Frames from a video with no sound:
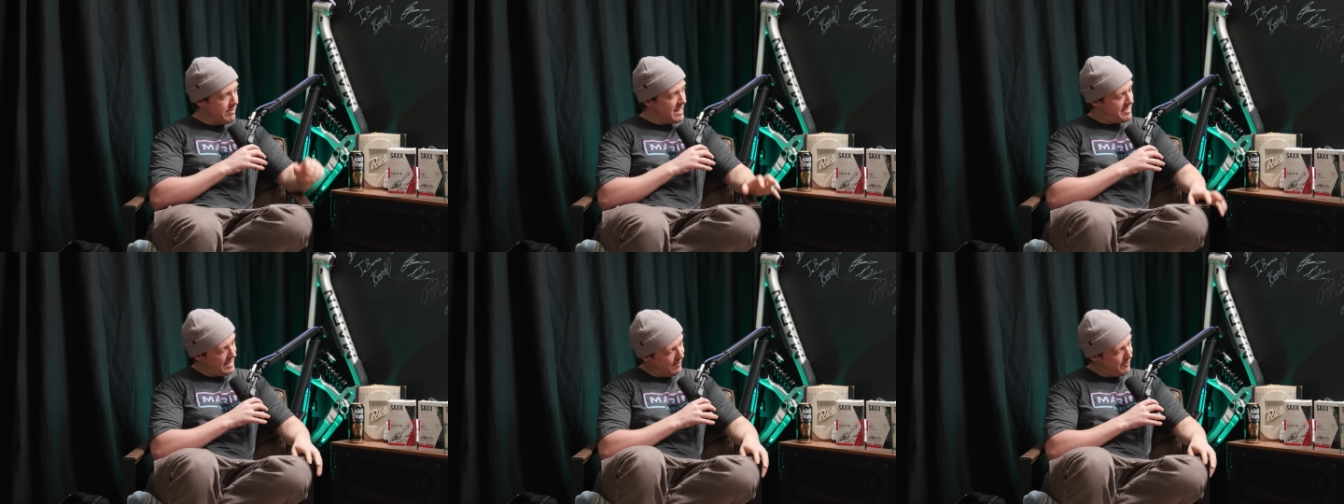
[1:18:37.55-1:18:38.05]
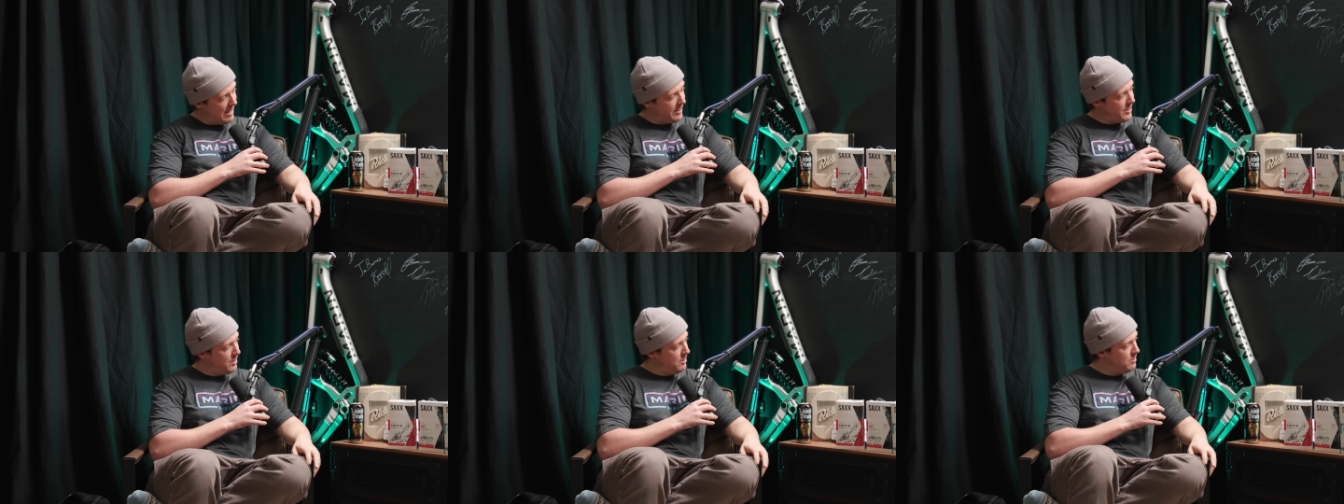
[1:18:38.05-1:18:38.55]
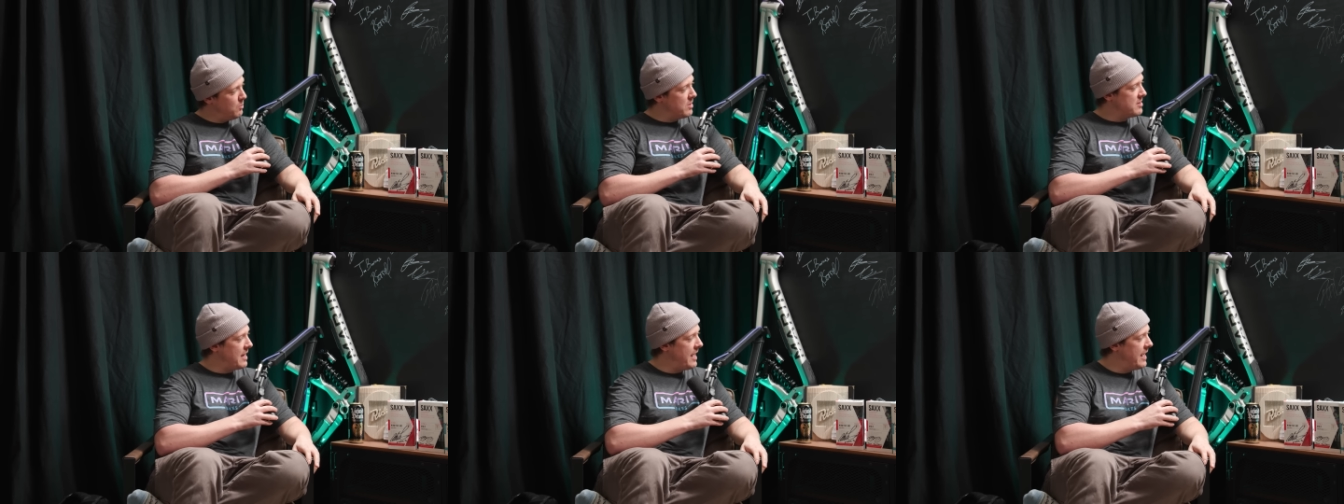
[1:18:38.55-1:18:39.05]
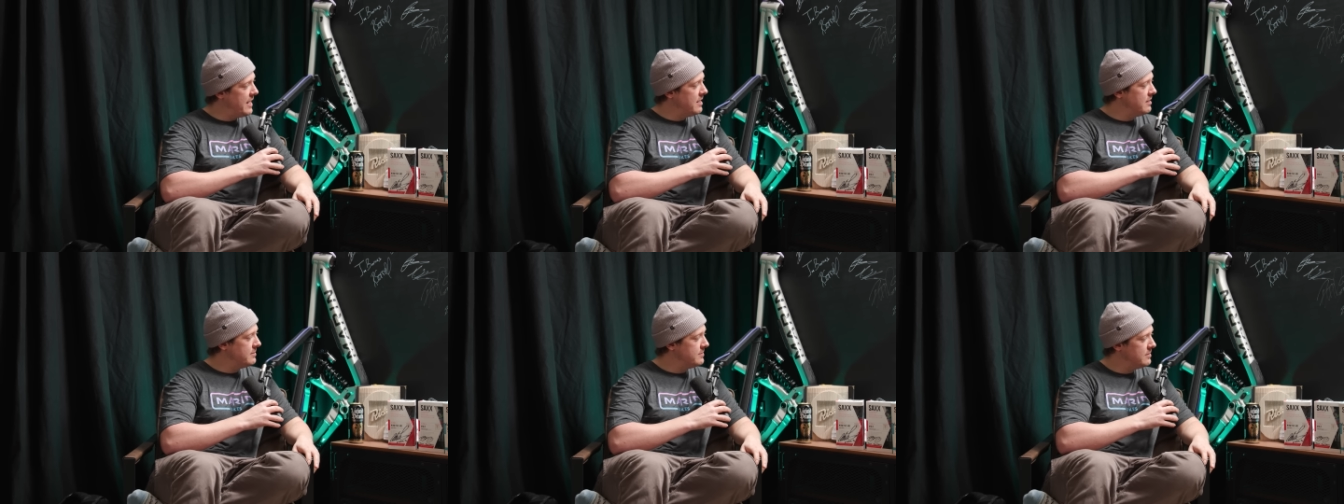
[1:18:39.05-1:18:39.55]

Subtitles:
retail value, we're saying